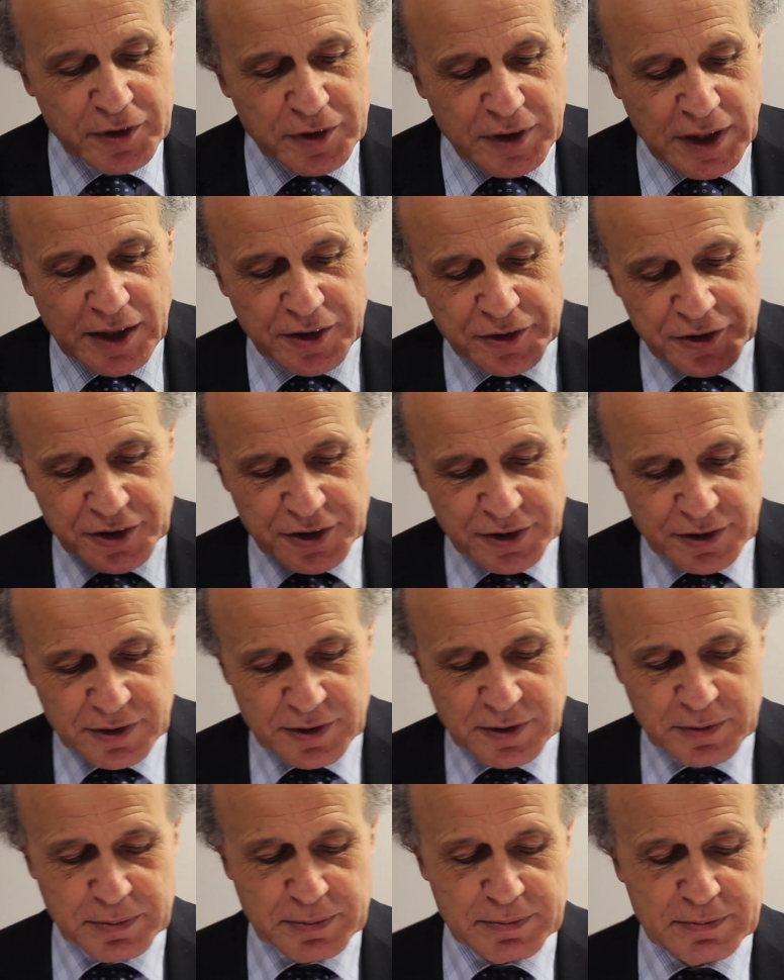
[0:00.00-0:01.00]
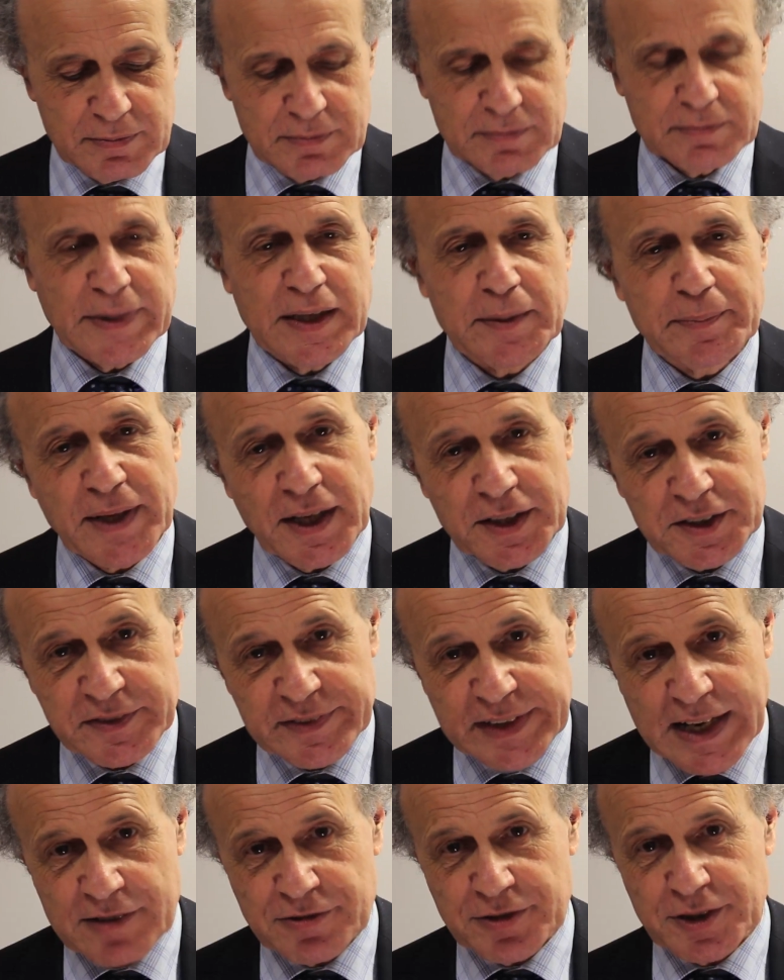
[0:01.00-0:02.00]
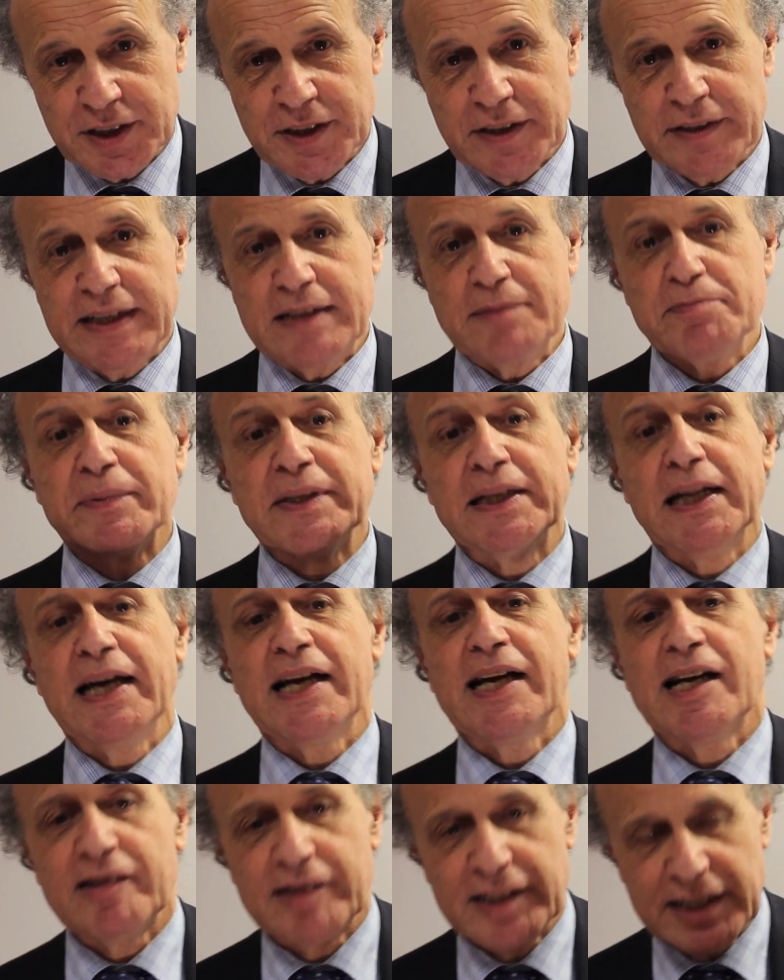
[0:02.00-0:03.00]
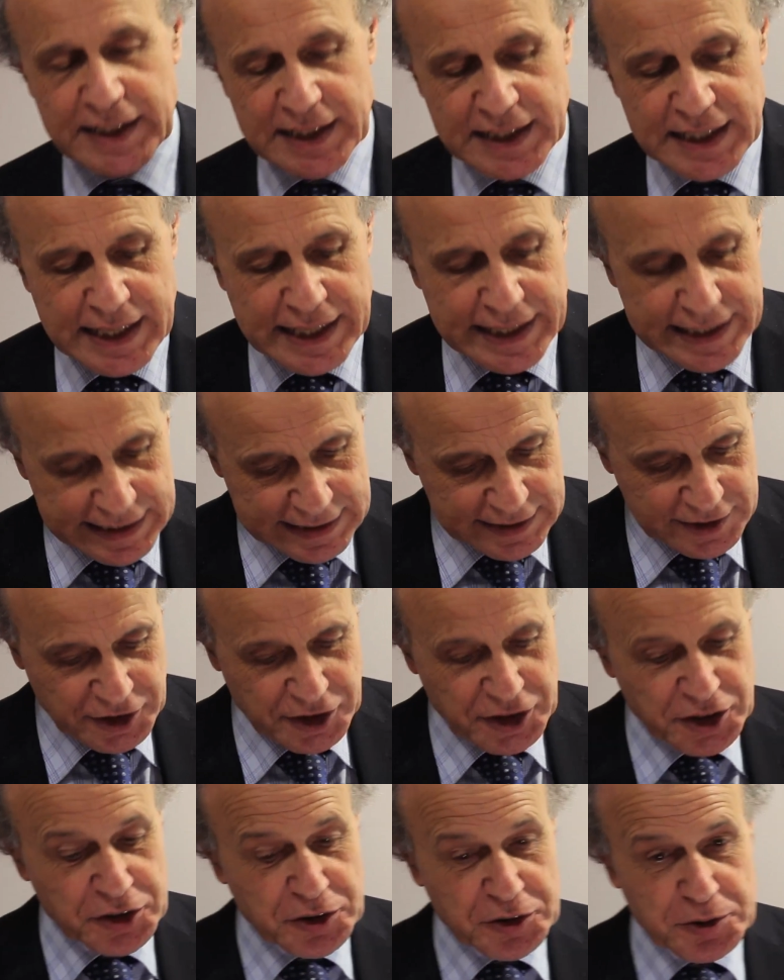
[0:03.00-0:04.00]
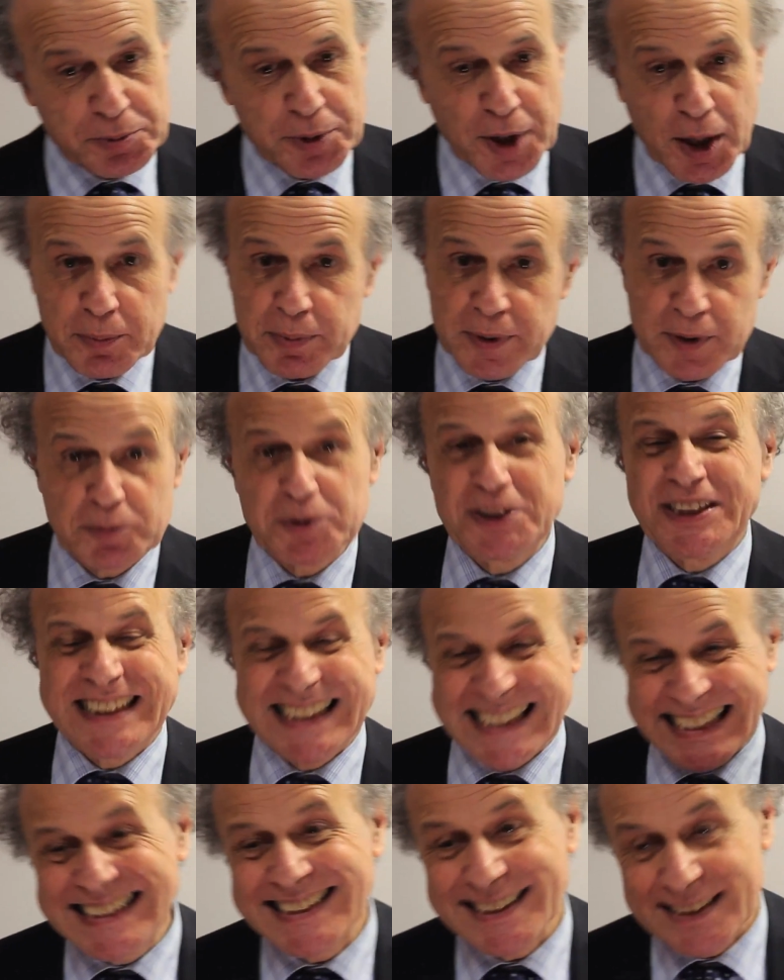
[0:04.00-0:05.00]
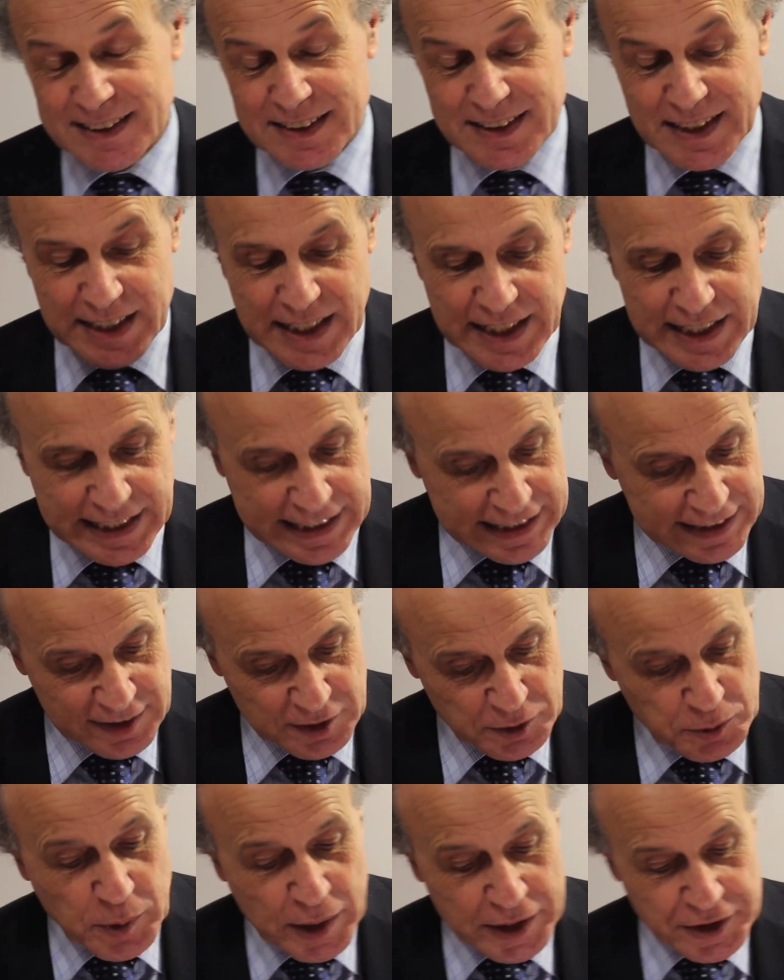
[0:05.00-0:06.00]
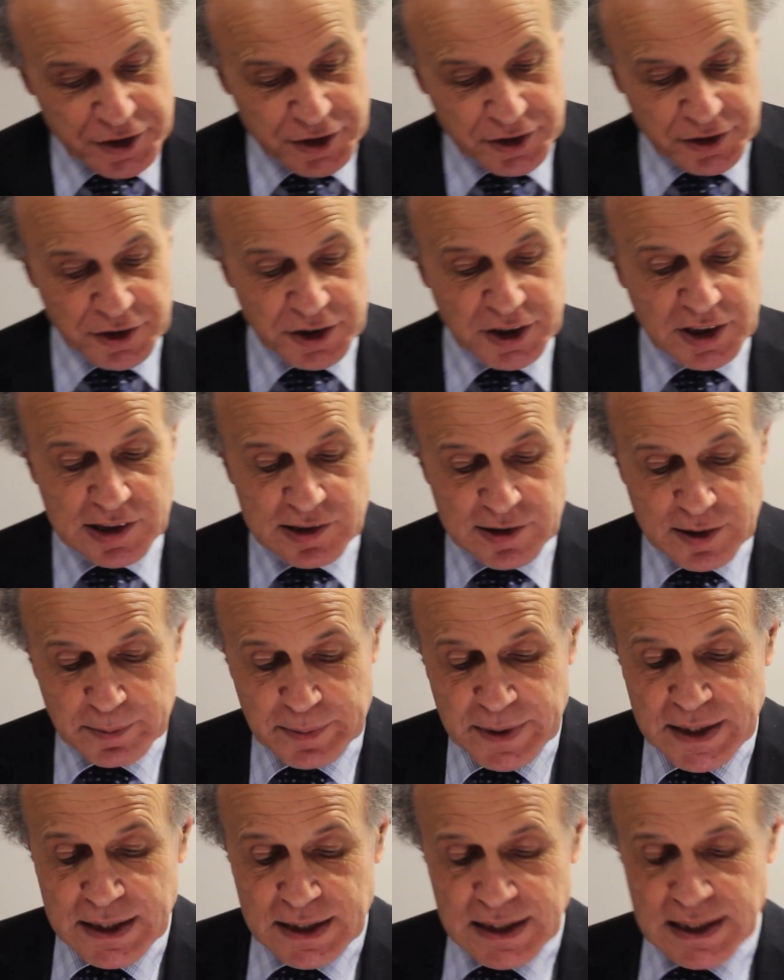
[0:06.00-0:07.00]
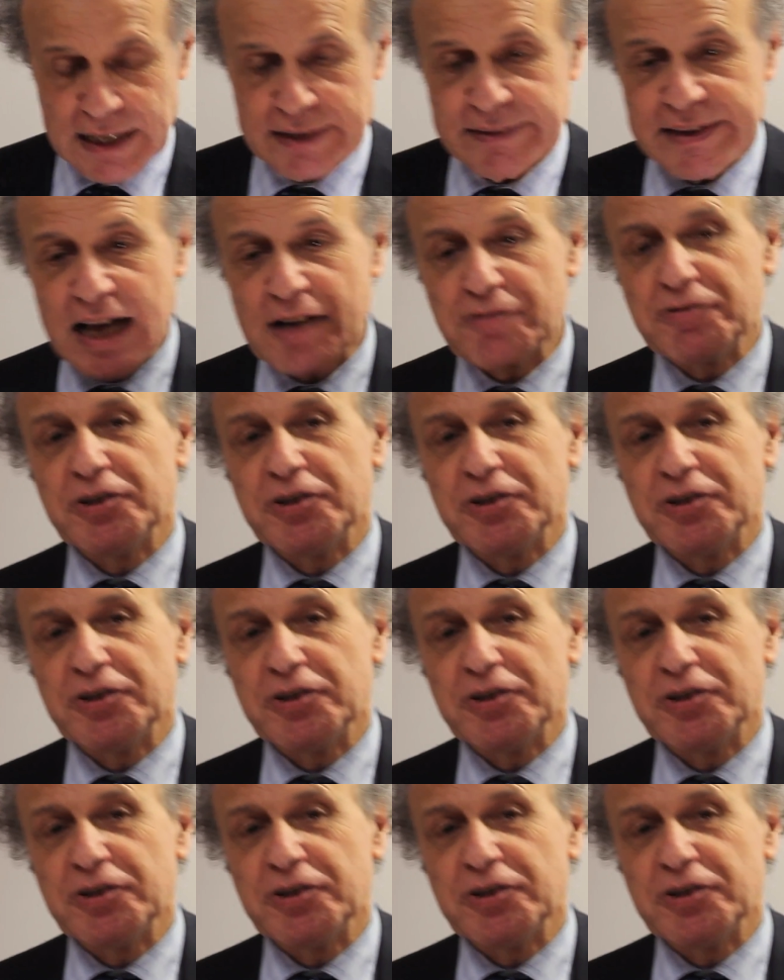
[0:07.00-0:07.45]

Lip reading: you go to many parts of Africa, then malaria is a huge problem, which it isn't in Western Europe, and that